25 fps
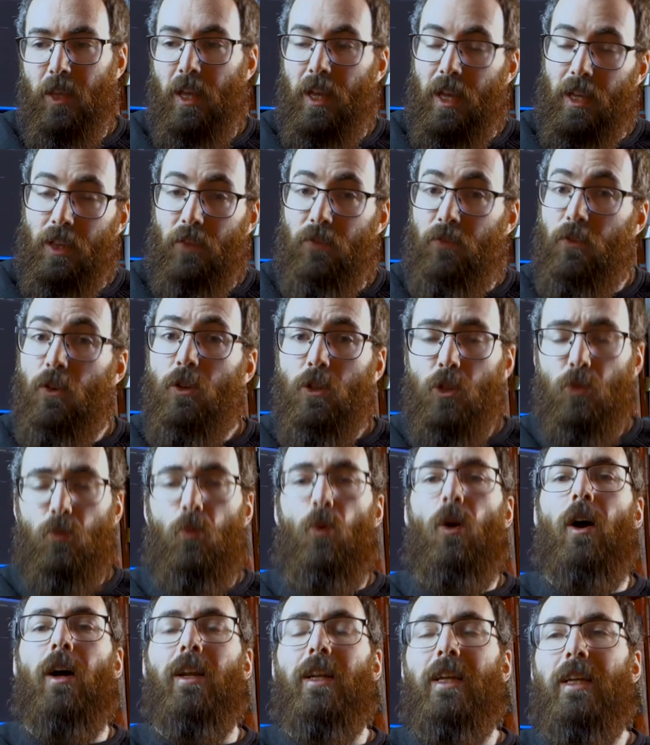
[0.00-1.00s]
And the first
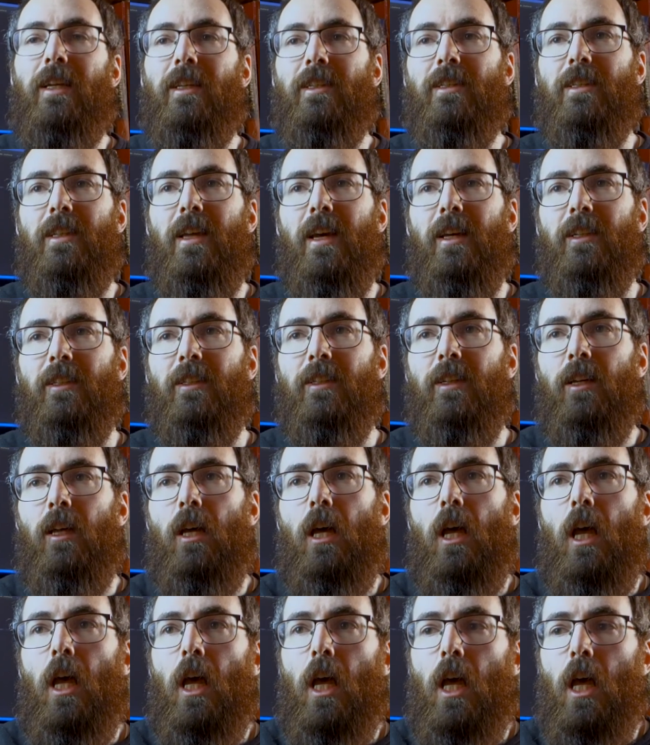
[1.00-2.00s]
one is that
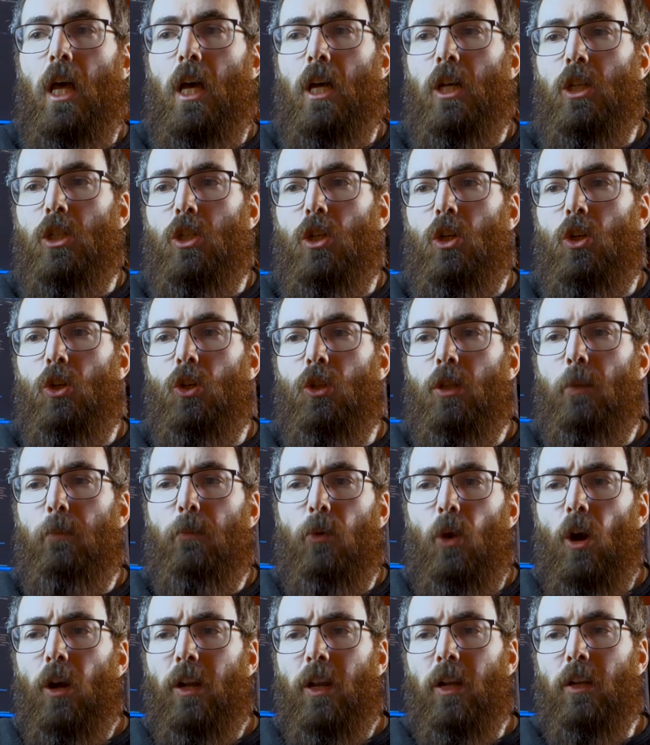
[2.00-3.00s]
so the
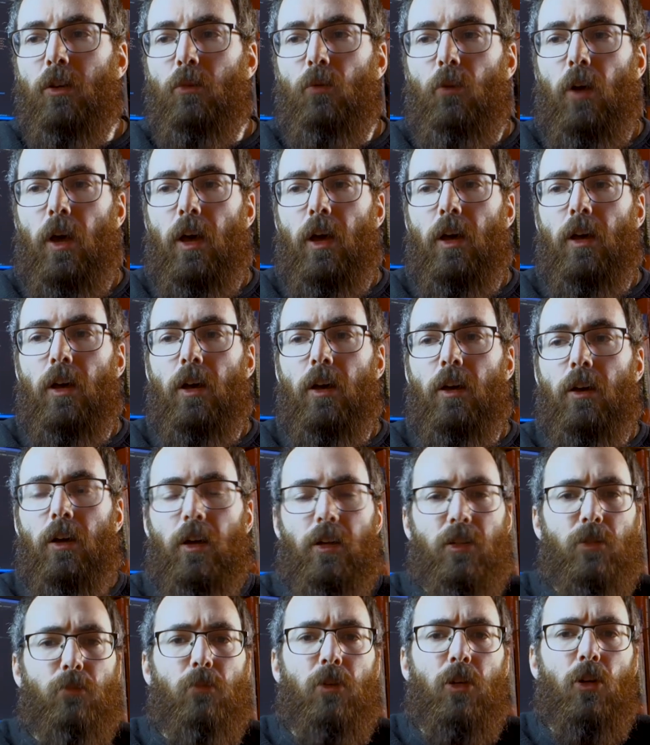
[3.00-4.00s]
product
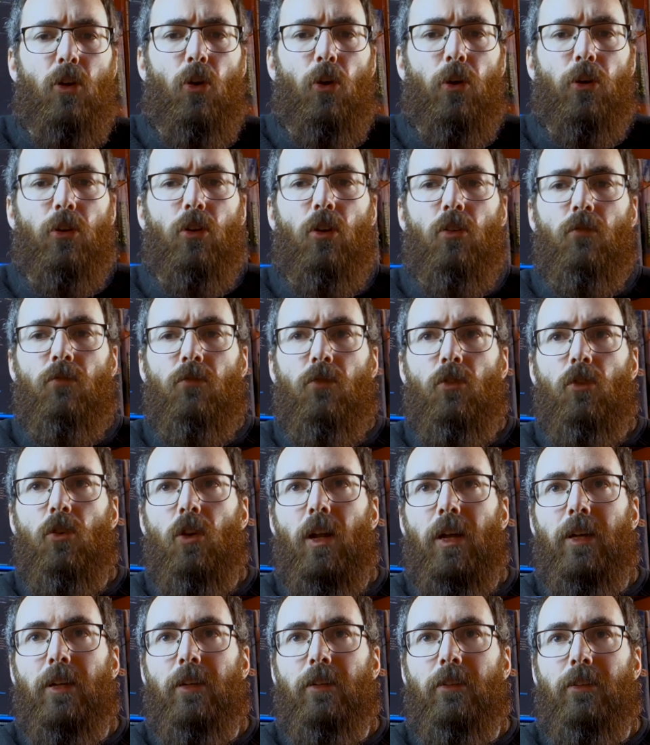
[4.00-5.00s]
has been going on for
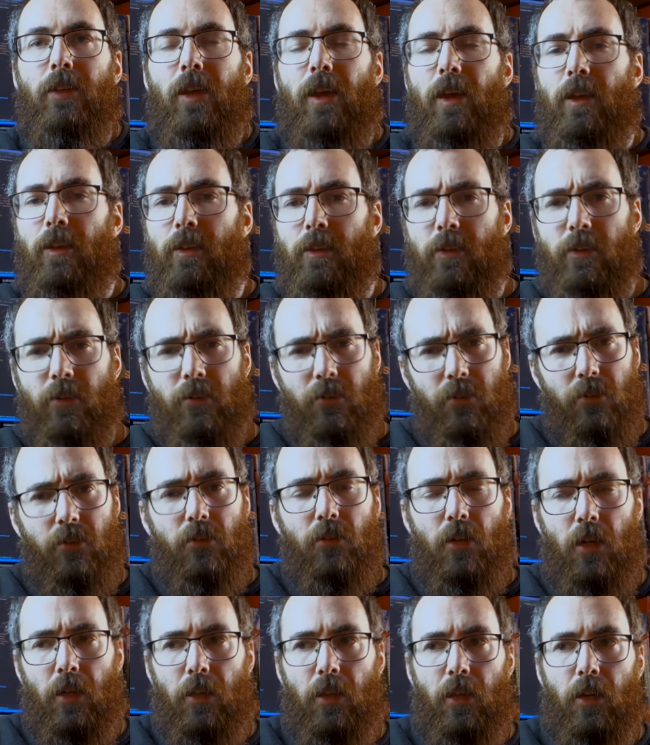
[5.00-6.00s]
like 10 years,
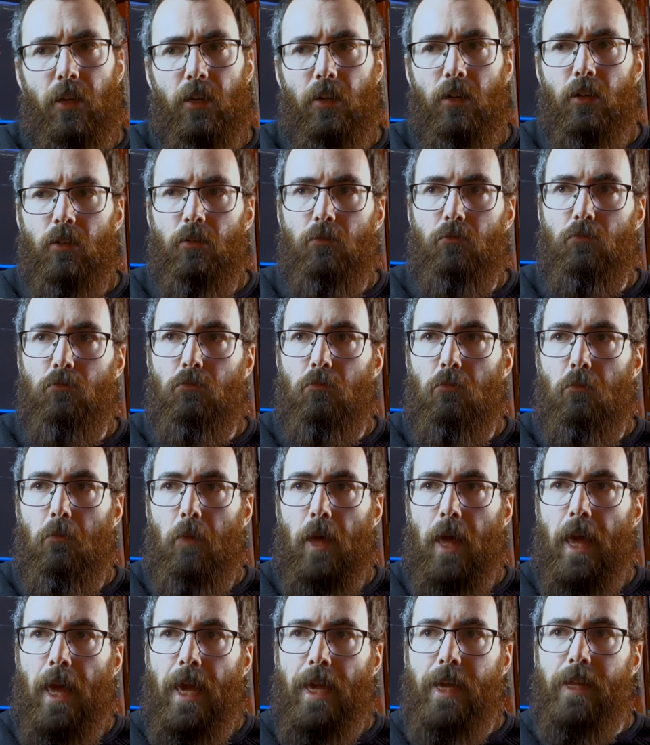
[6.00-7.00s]
I think,
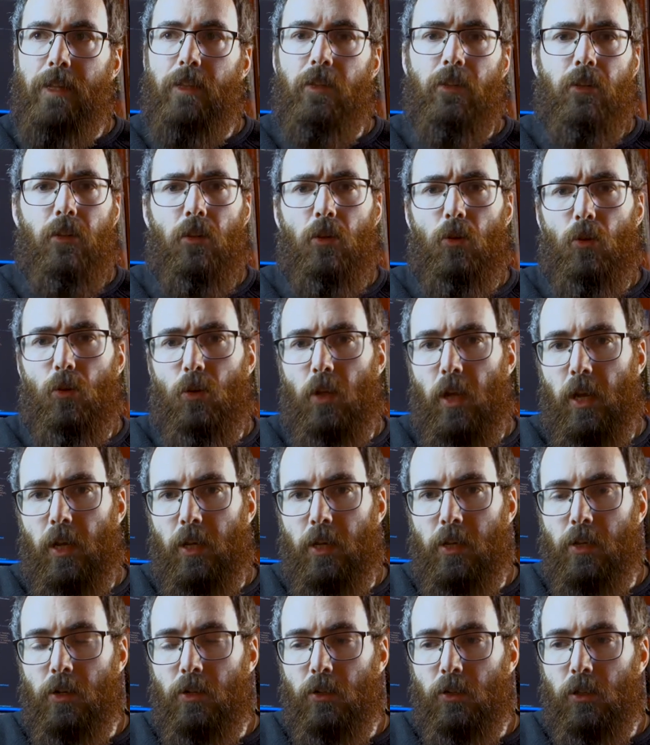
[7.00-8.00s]
8 to 10
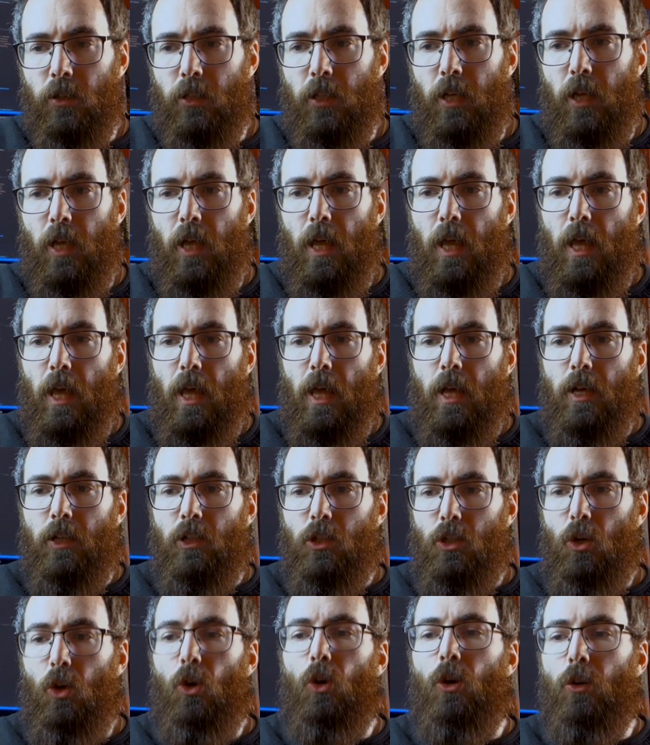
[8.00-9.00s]
years.
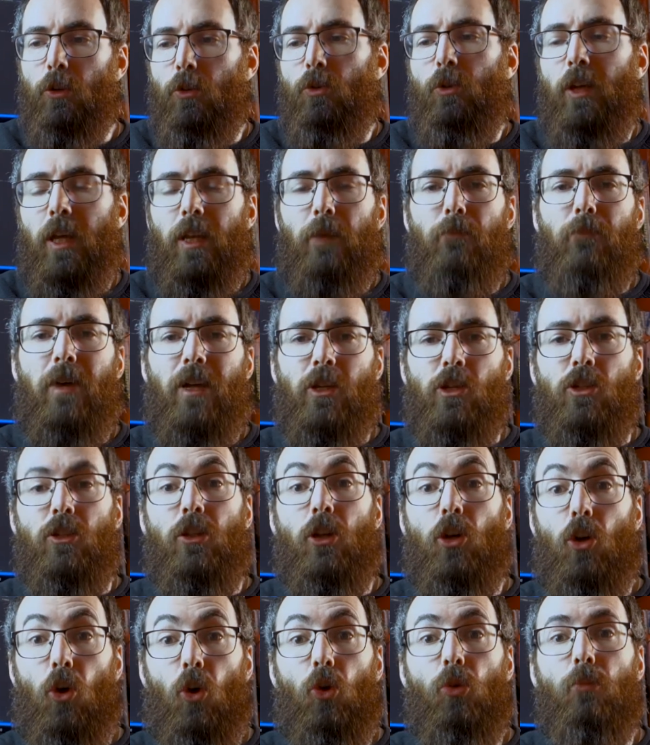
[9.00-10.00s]
So you can imagine the
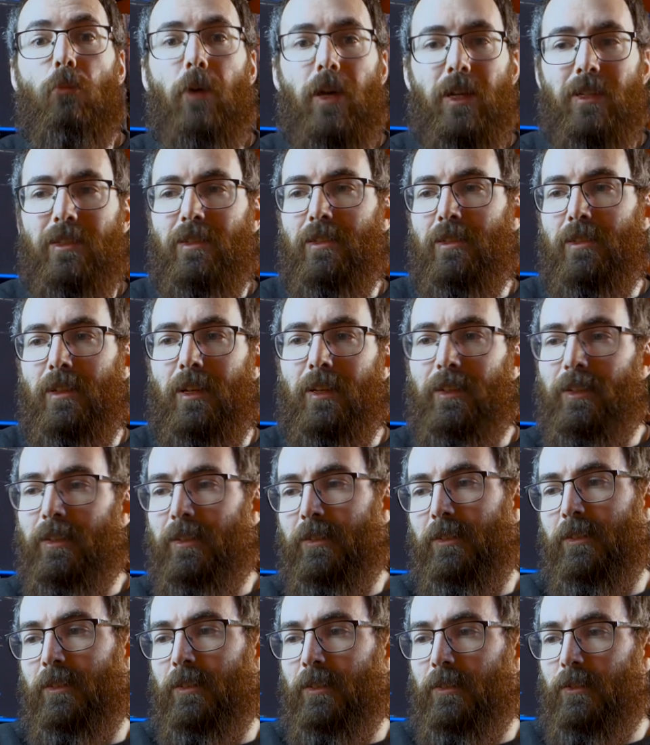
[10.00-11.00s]
code base is like
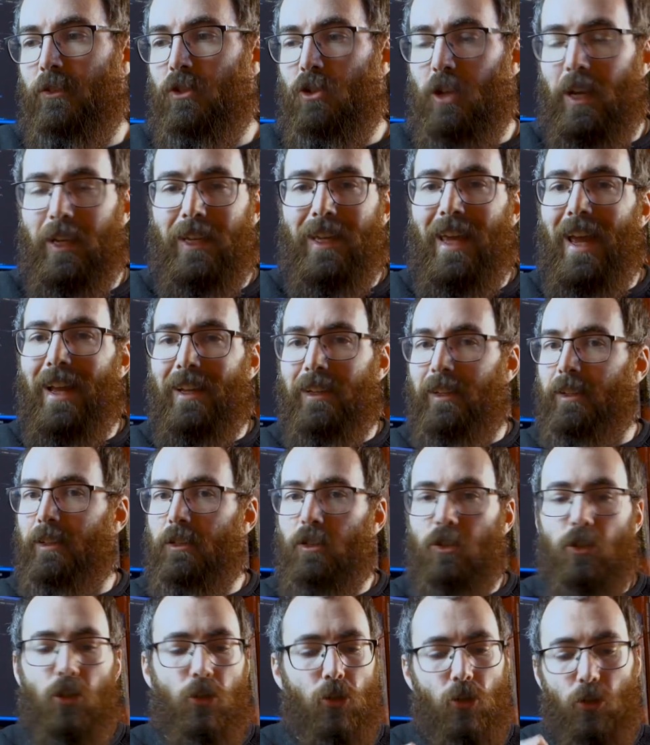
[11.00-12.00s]
gigantic,
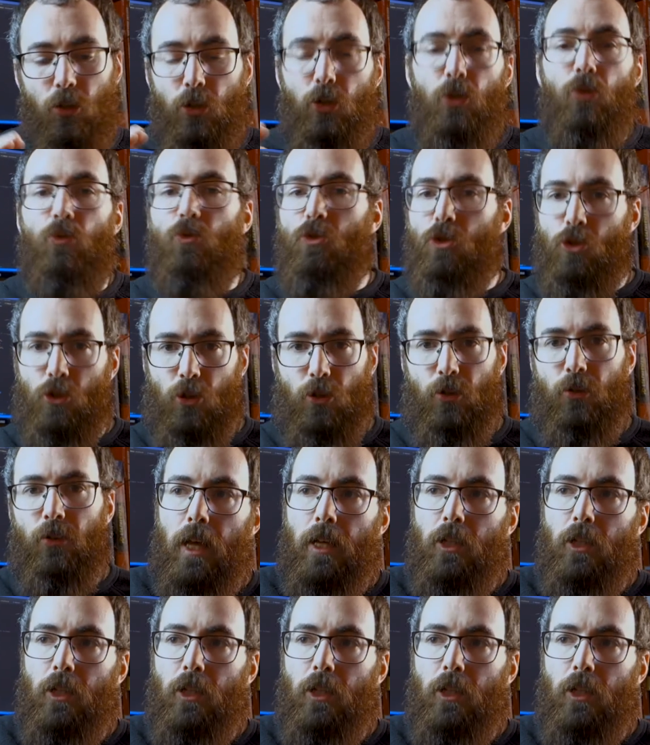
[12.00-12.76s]
huge.